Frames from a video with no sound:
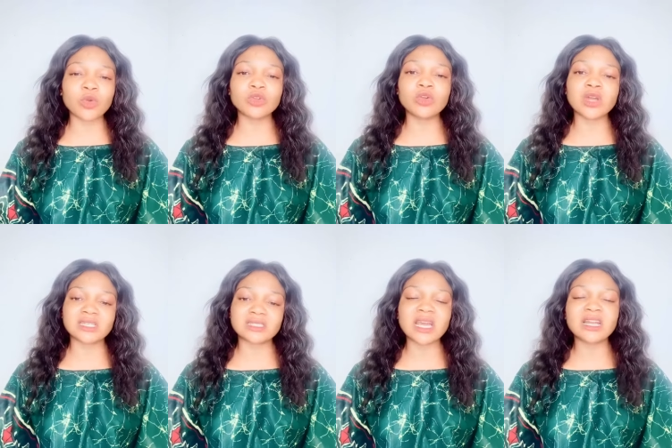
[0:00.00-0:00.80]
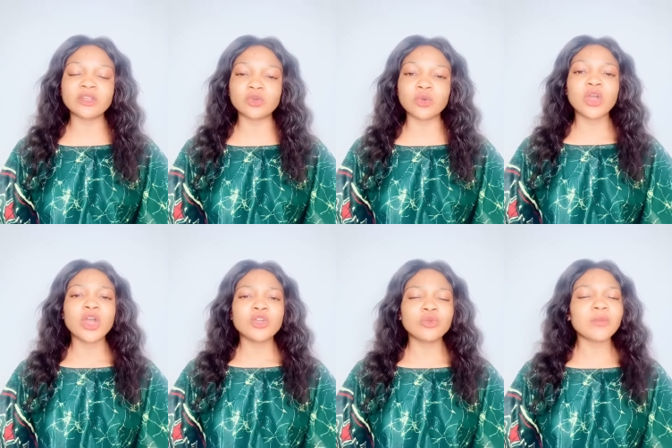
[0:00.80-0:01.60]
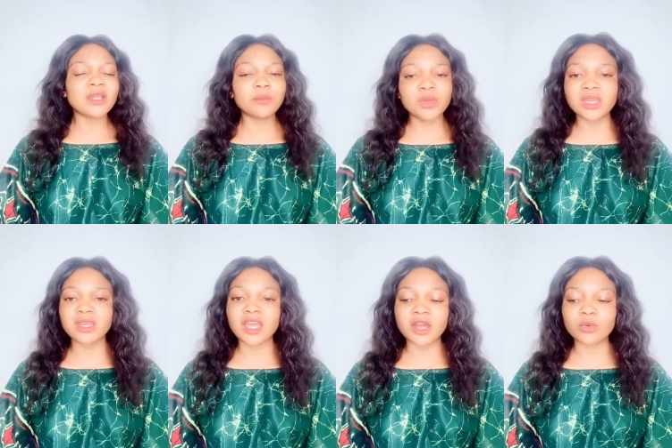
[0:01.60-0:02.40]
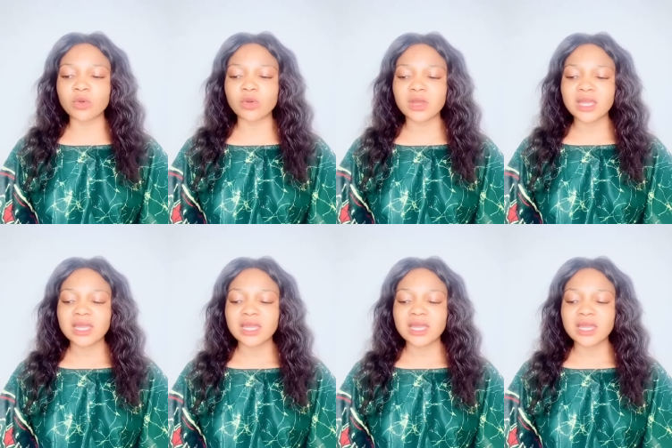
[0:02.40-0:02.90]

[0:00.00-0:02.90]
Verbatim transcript: what God is telling you, you might be in error.